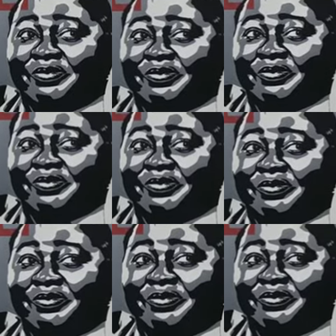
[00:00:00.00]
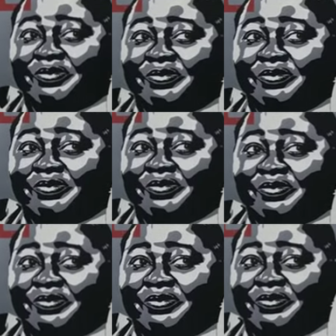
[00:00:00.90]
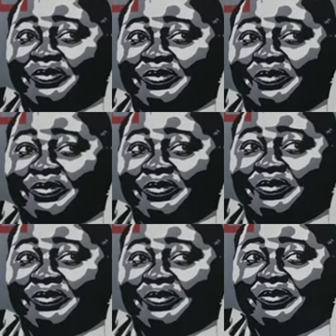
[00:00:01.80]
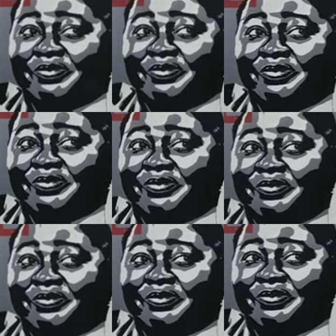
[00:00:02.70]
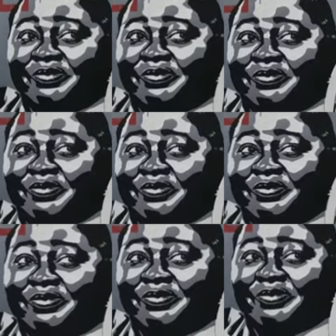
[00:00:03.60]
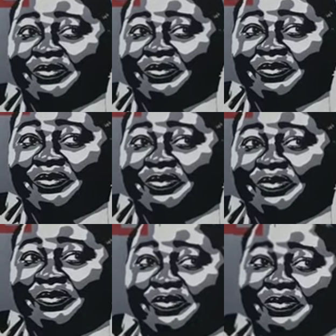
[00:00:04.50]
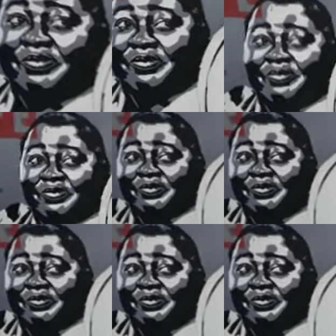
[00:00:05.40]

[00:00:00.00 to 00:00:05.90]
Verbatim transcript: regardless of, of what your uh, position on, on the matter is. Um,